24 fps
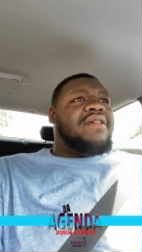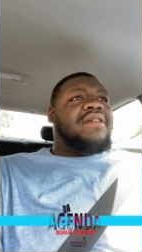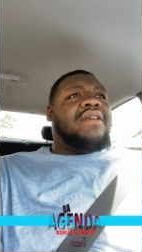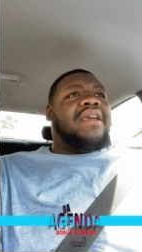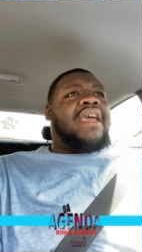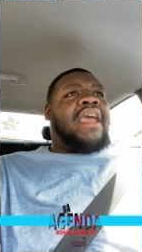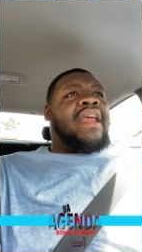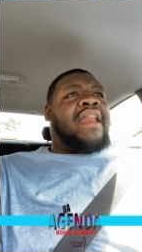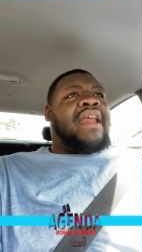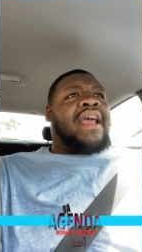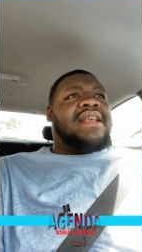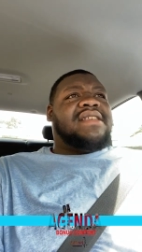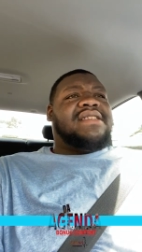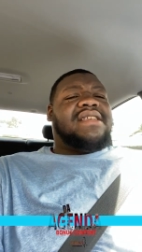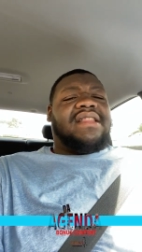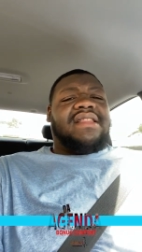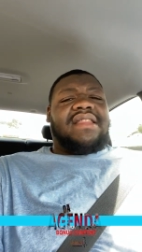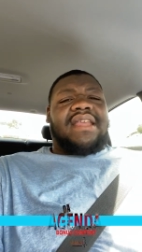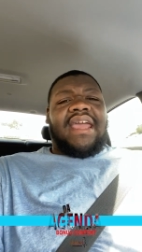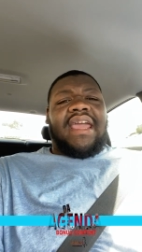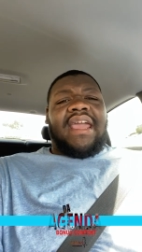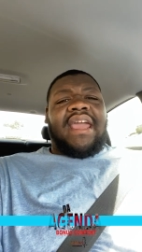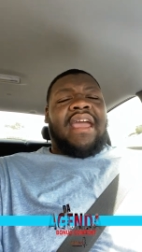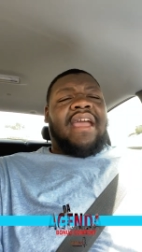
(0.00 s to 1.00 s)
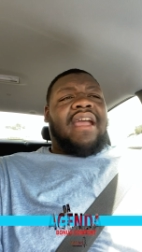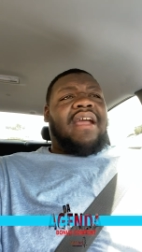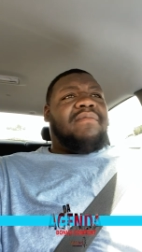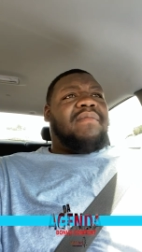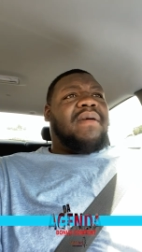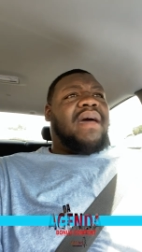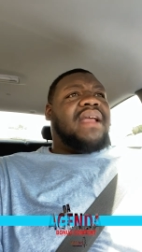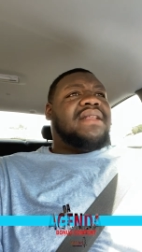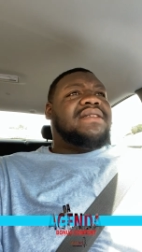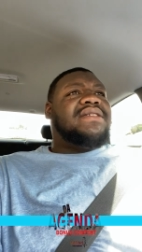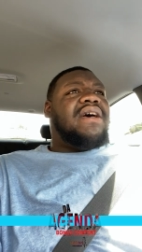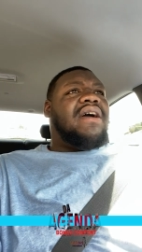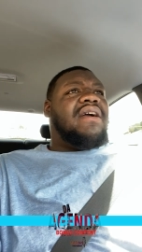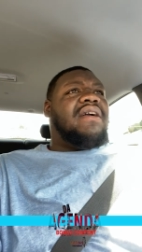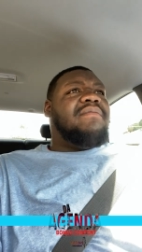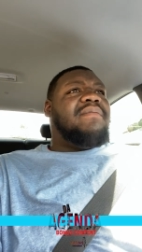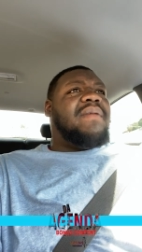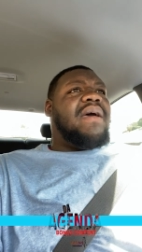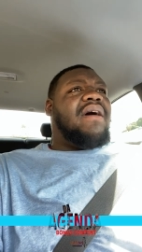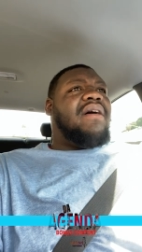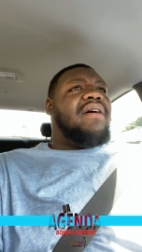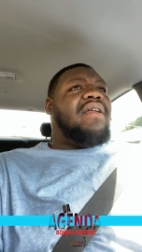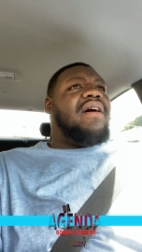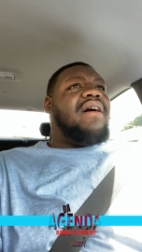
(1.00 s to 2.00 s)
And that's the thing. Everybody talking
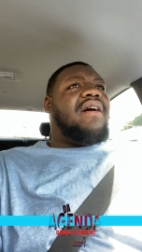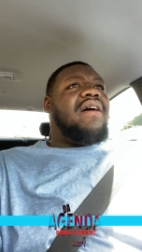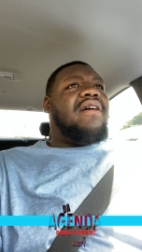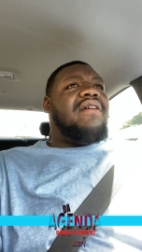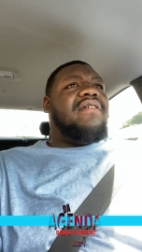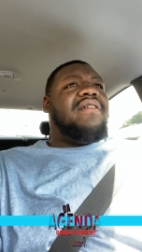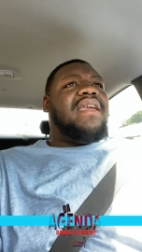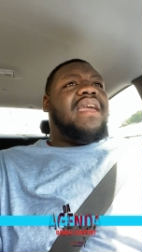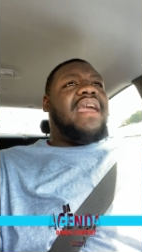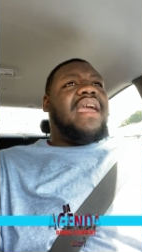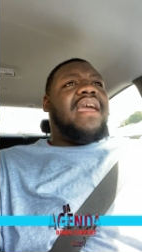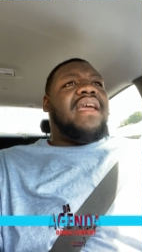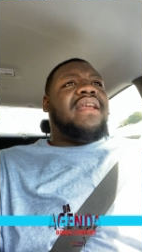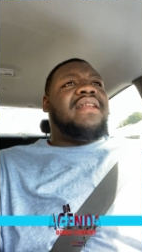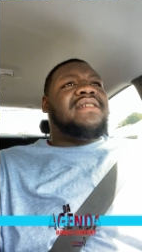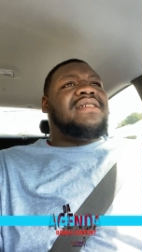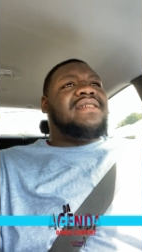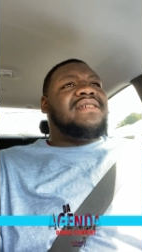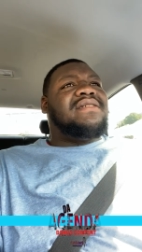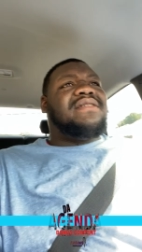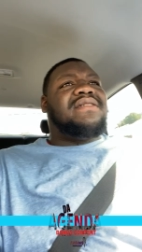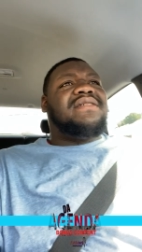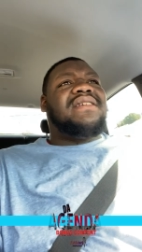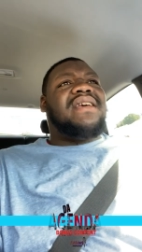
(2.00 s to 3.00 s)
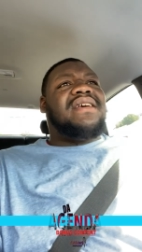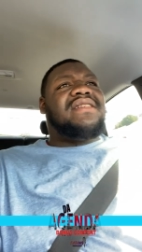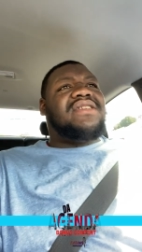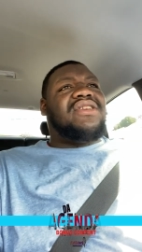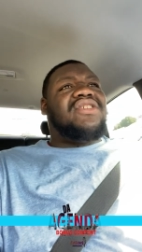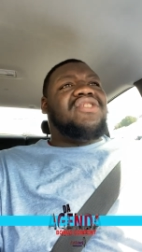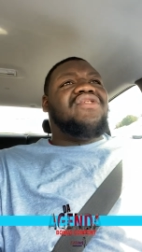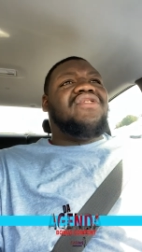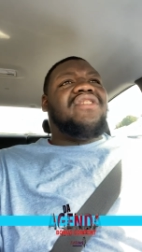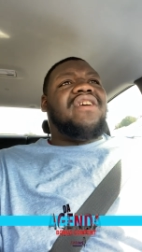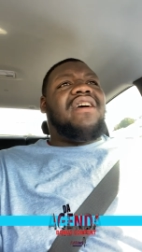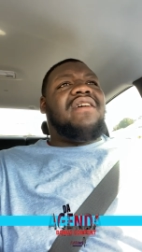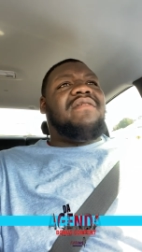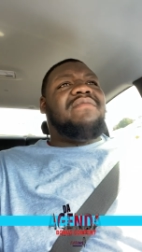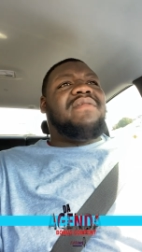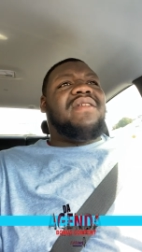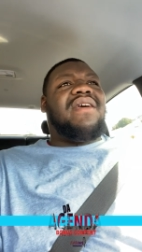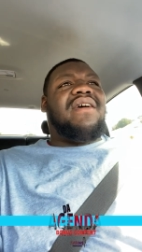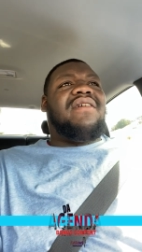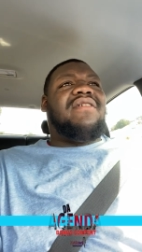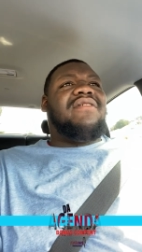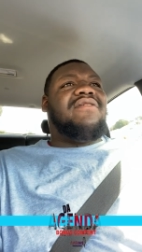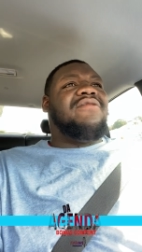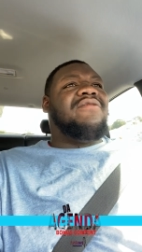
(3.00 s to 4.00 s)
about, oh yeah, this is because of Trump.
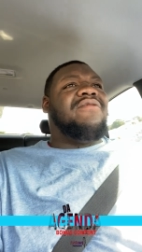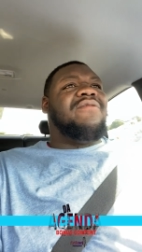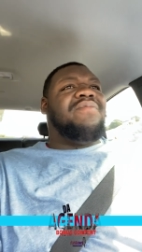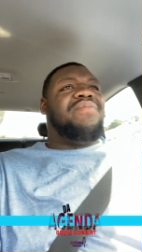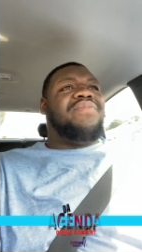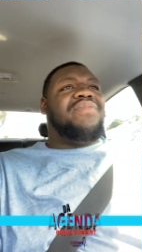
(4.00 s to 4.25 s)
No.